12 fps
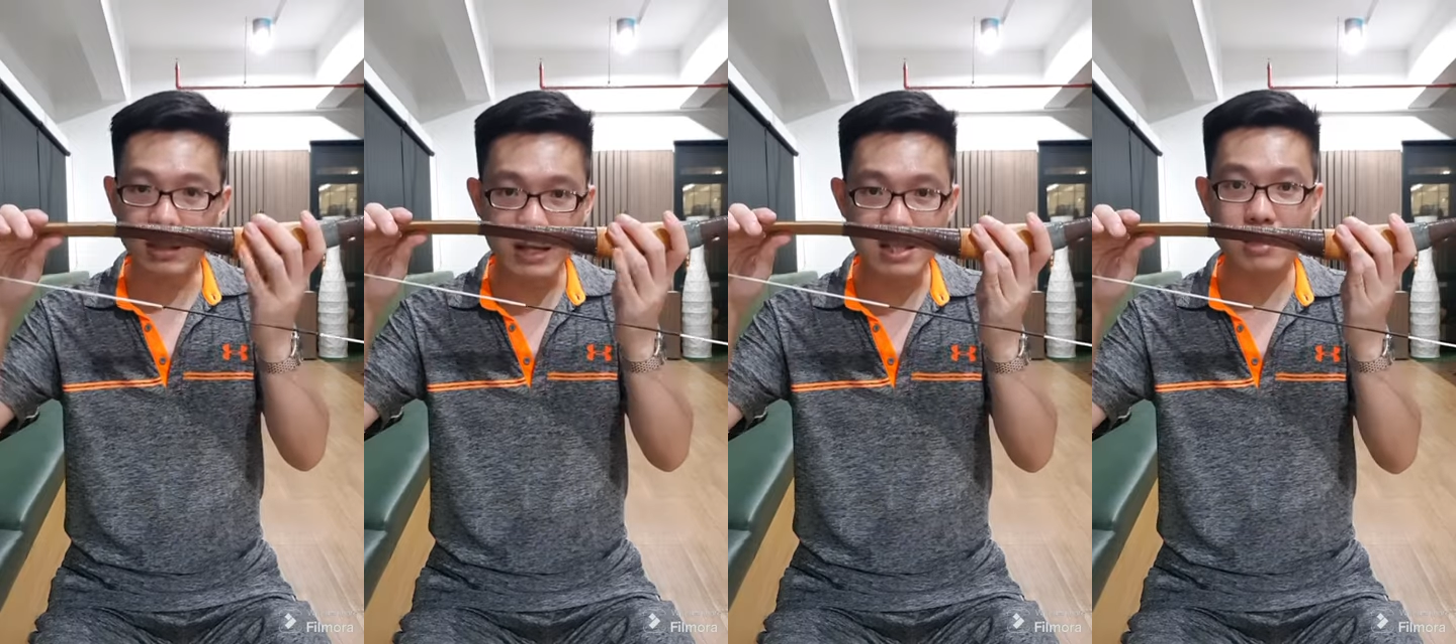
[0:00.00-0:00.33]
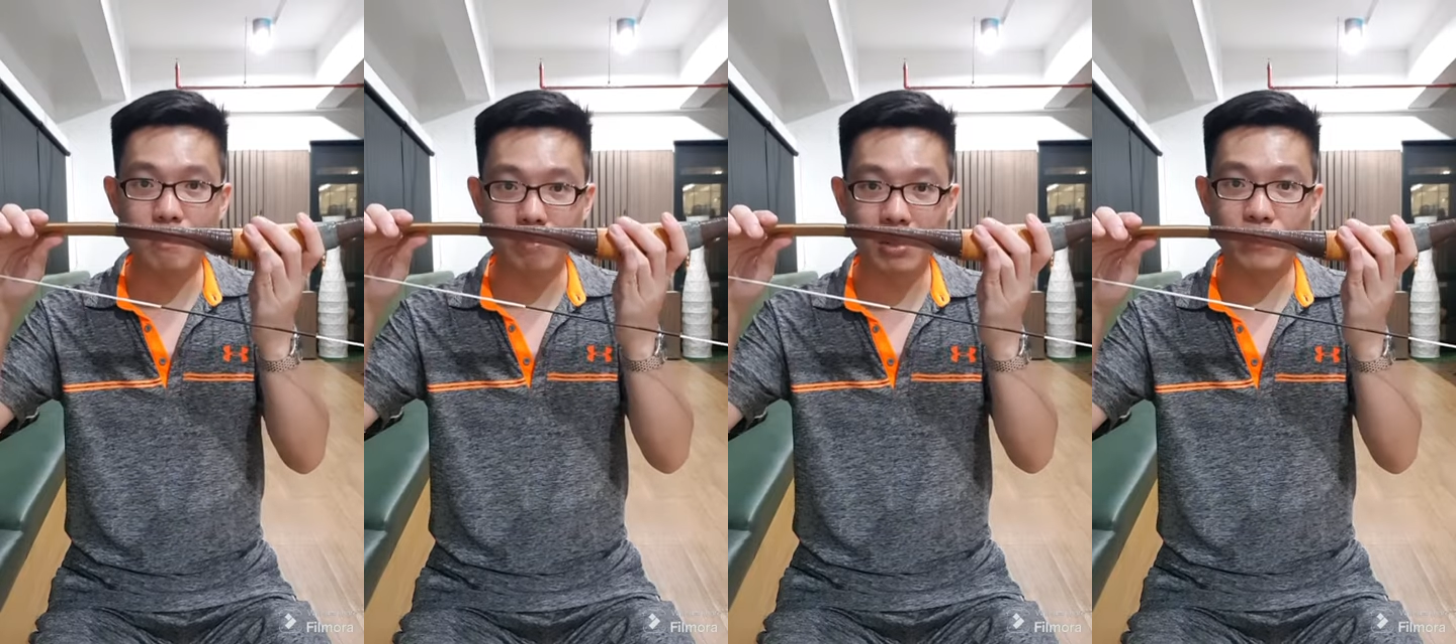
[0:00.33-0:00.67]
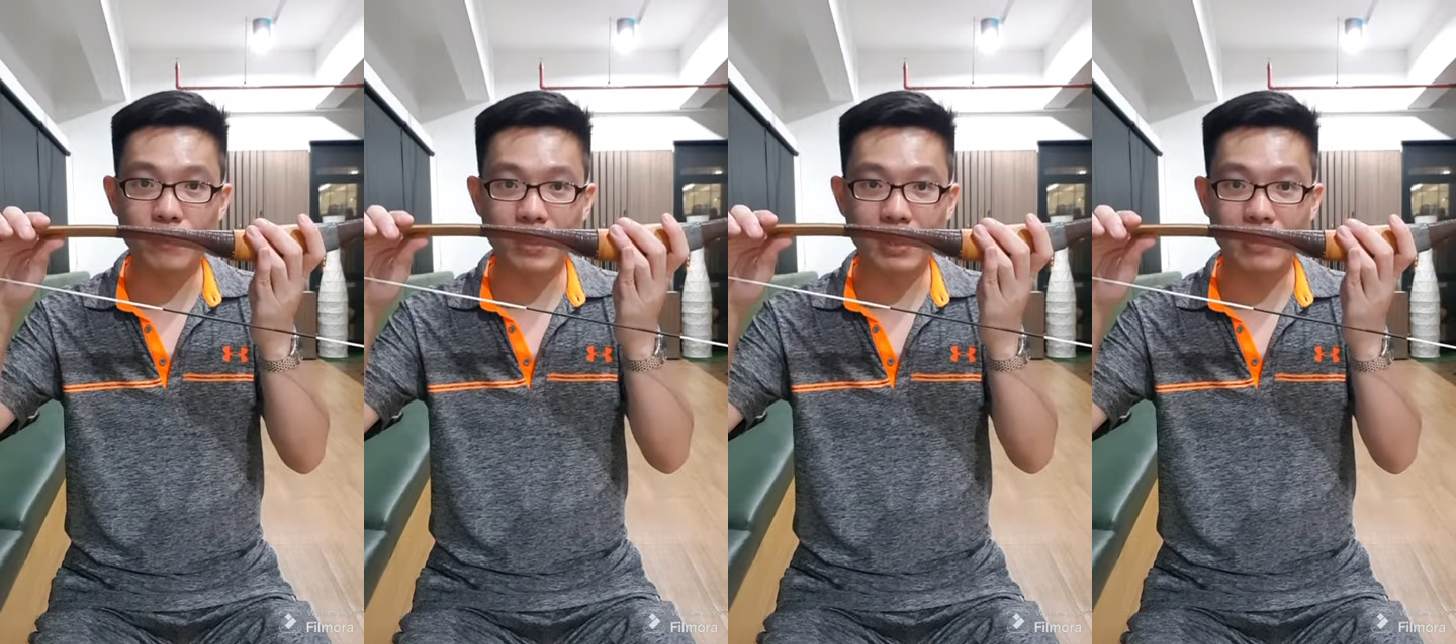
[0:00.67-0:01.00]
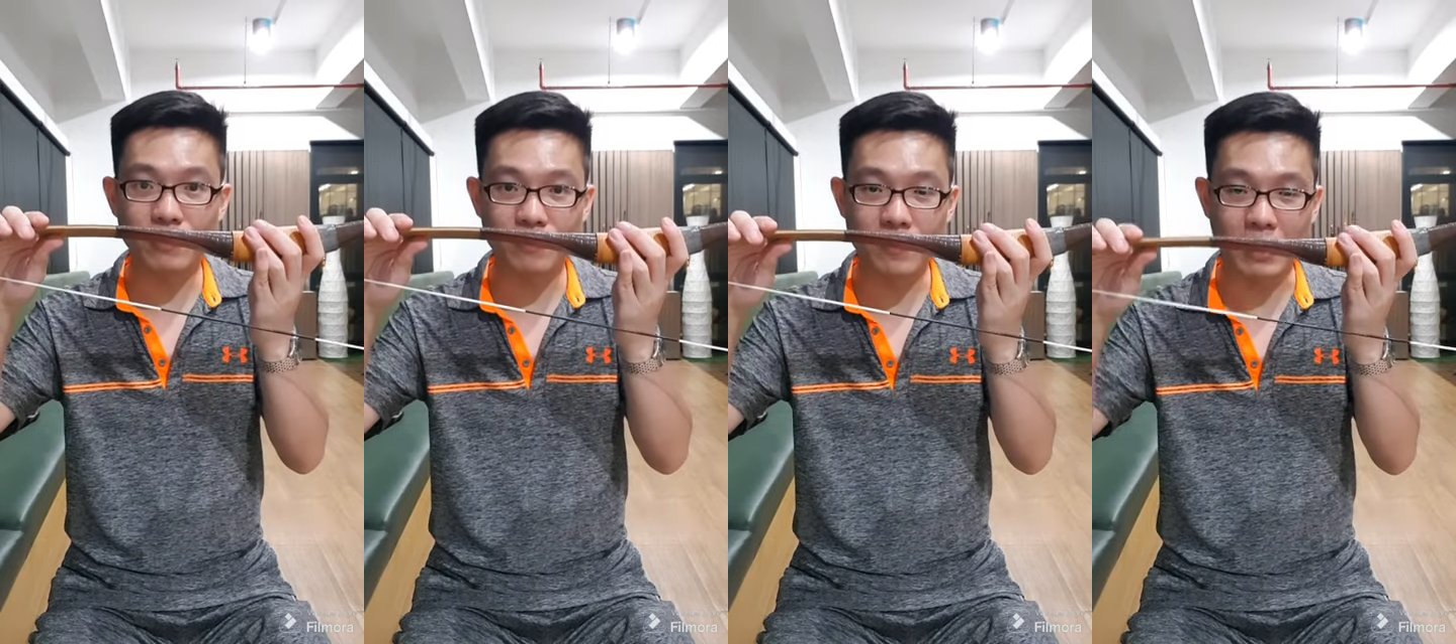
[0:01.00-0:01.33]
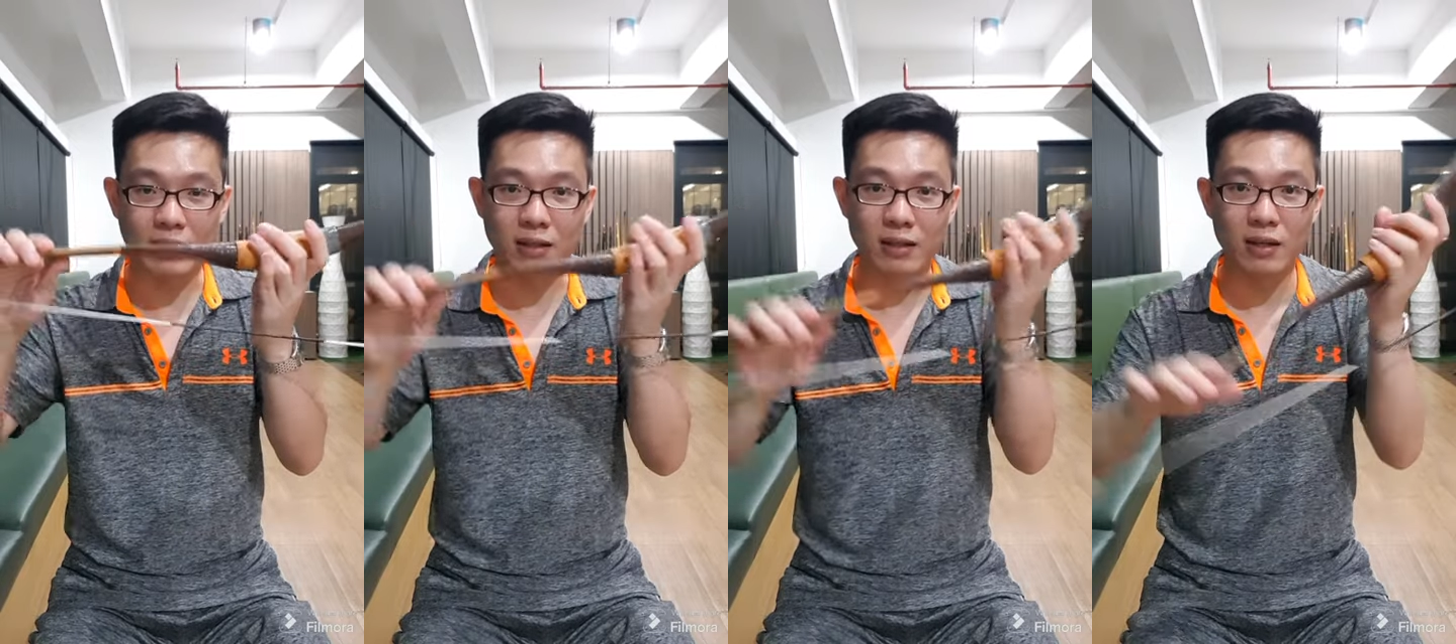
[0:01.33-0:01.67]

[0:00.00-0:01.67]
is perfectly fine.